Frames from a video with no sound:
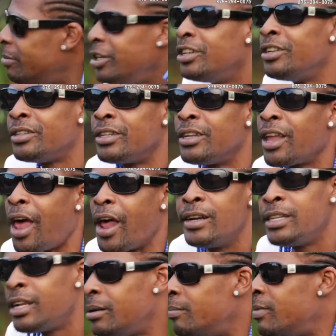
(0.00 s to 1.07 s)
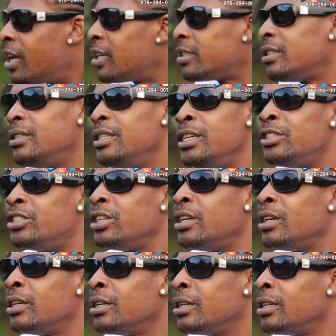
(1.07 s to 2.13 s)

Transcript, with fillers: me, you know. And then the man I say, DJ.